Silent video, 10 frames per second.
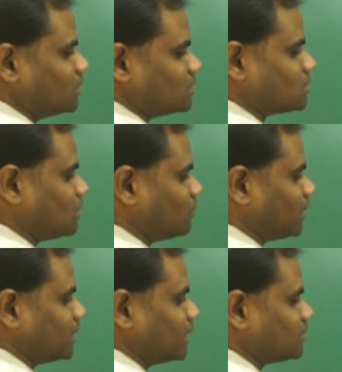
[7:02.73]
is how
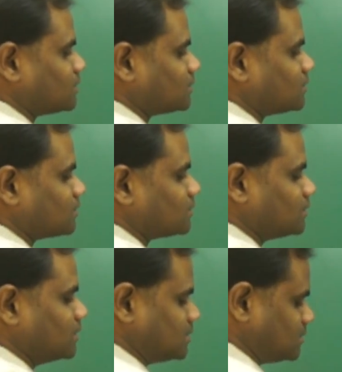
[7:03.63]
I get
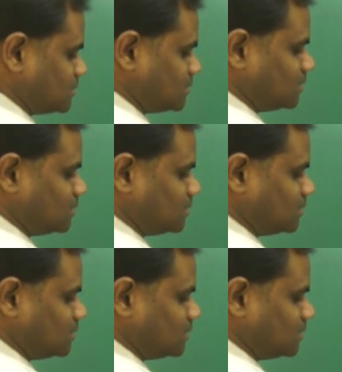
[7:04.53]
this.